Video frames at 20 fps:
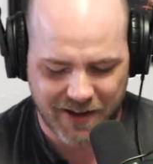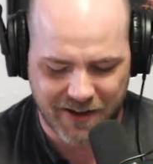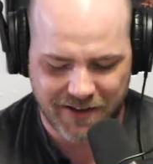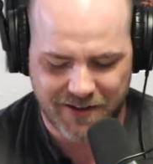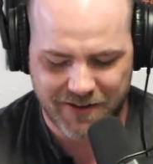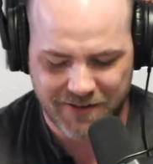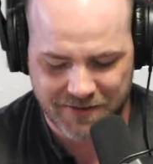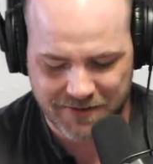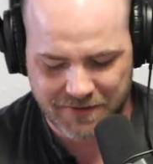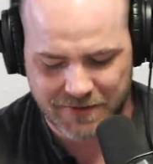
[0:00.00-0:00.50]

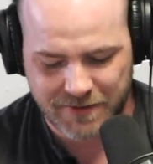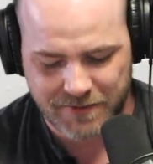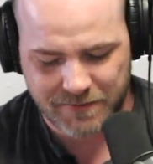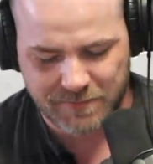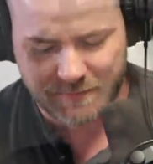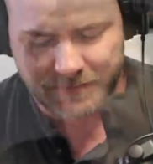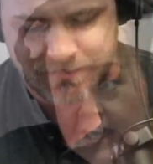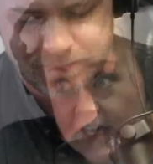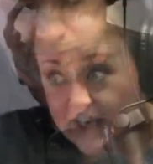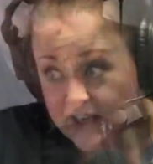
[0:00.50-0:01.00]
Right.
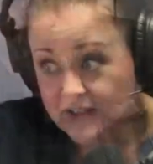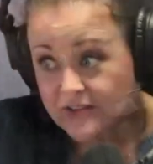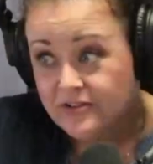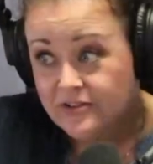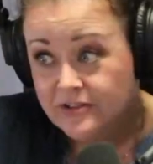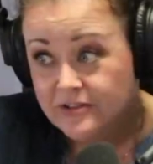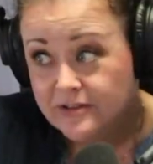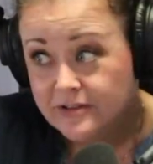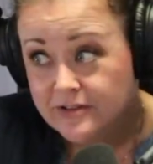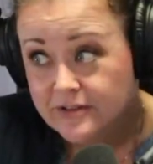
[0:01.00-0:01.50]

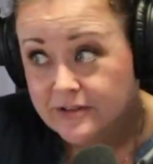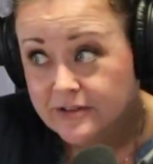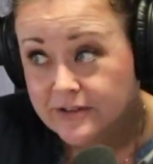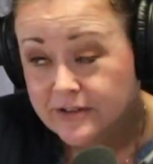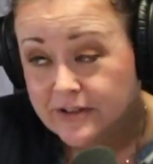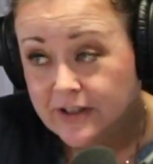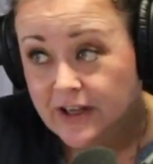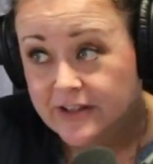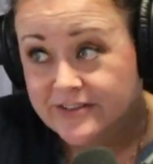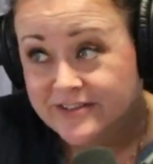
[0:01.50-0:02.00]
And
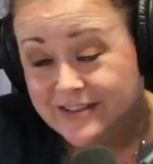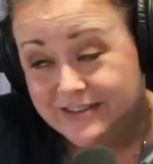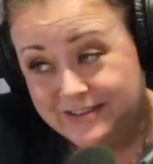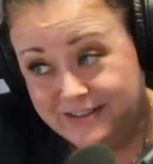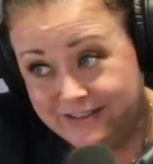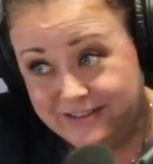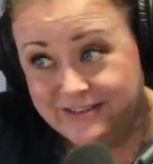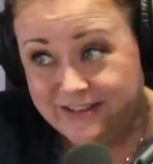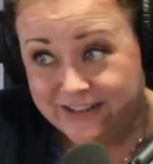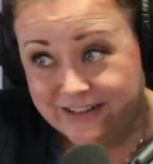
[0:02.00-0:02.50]
a
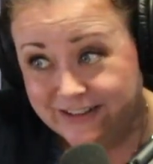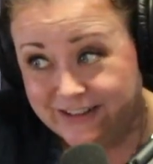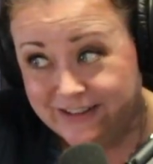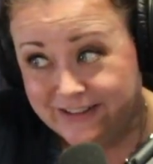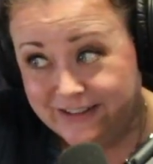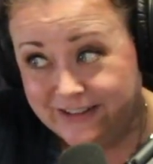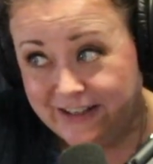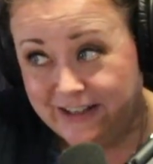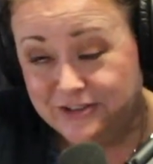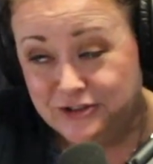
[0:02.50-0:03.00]
statistic,
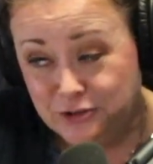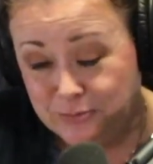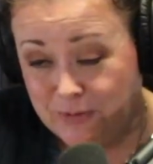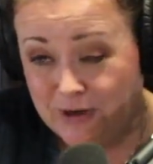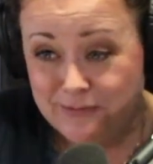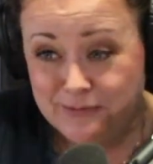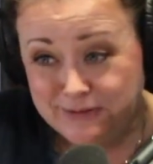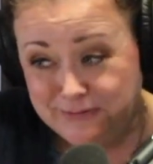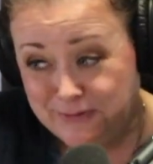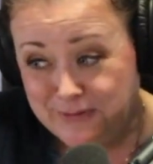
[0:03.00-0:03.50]
and you
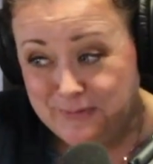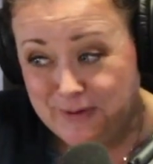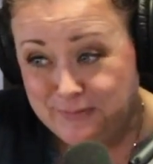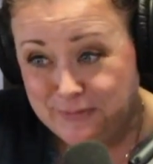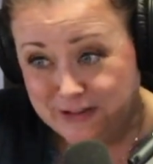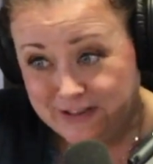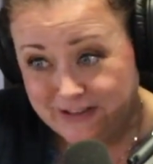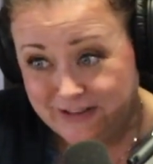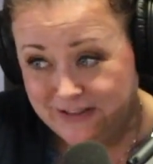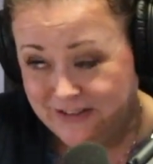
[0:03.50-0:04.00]
probably
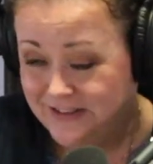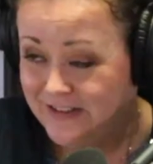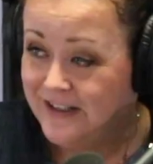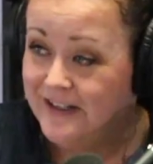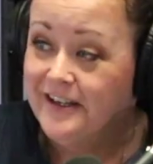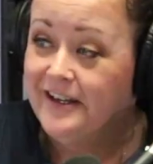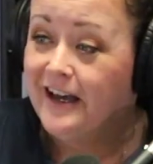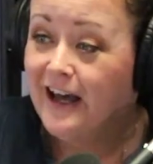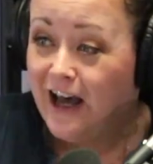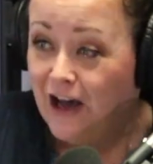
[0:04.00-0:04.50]
remember this.
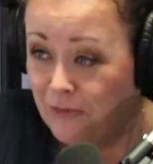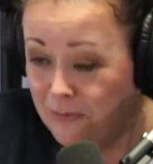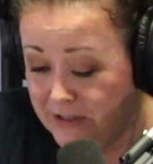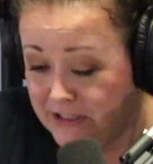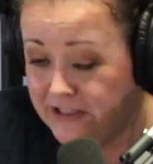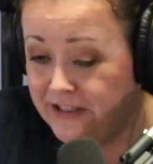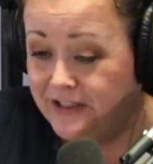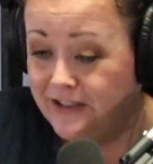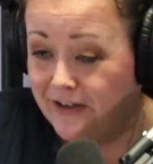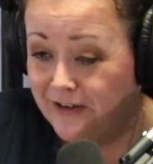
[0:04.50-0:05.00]
How
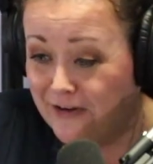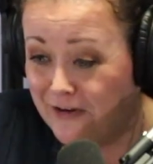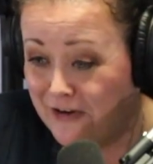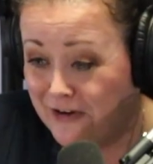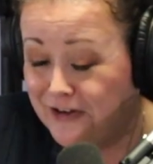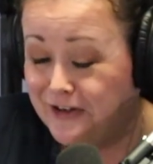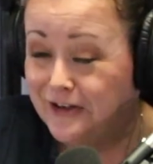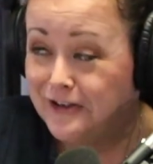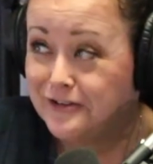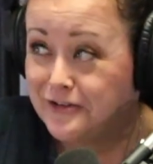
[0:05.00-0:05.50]
many
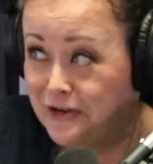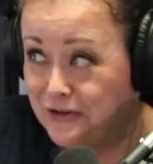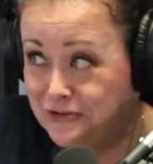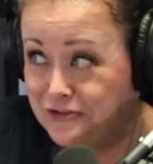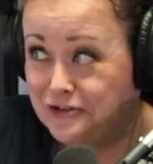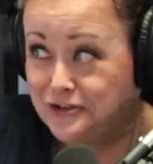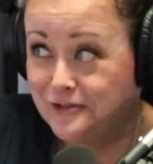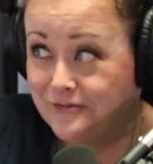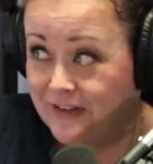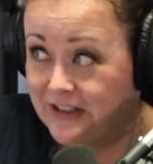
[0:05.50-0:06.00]
art and
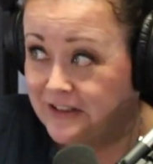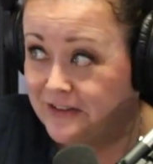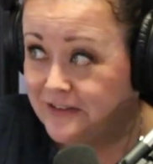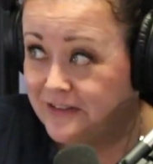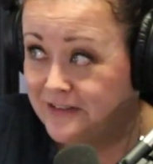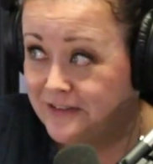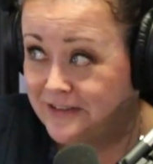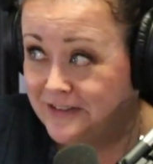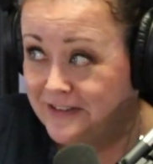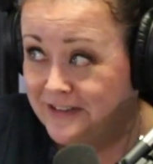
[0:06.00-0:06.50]
culture
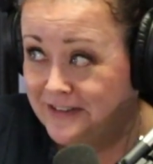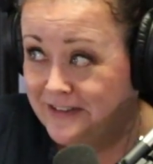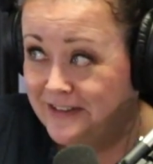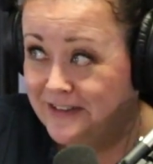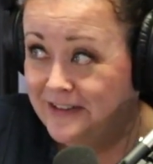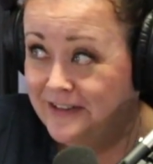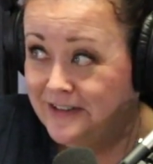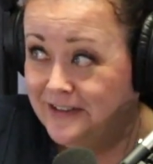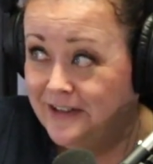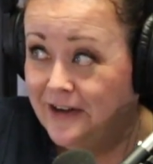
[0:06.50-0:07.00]
events
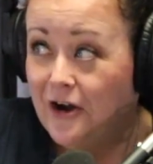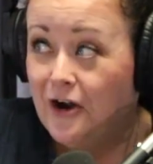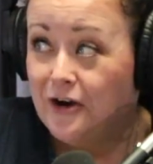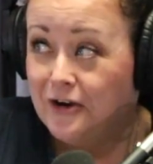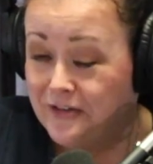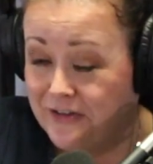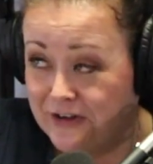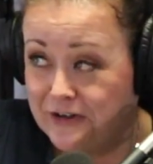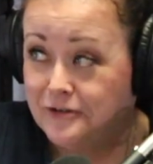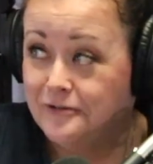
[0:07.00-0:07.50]

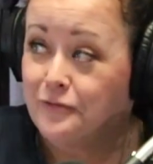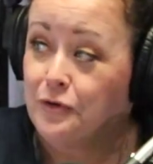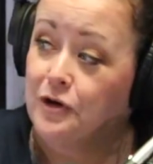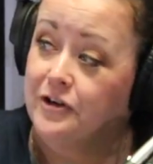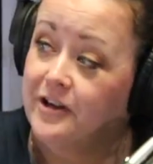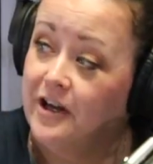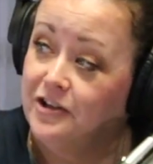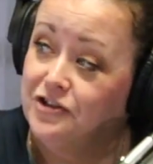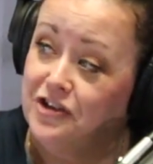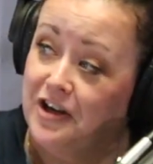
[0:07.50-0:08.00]
are there in Fort
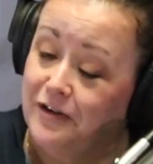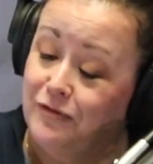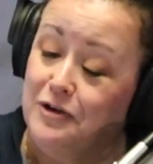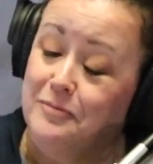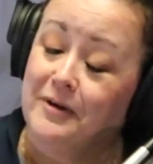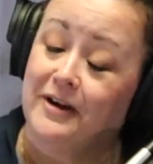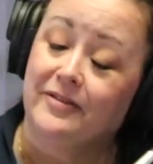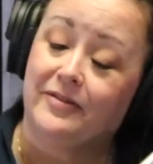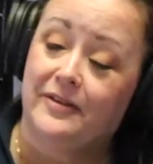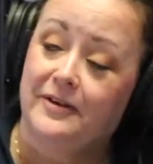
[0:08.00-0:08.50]
Dodge every
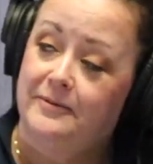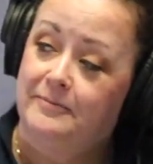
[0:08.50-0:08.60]
month?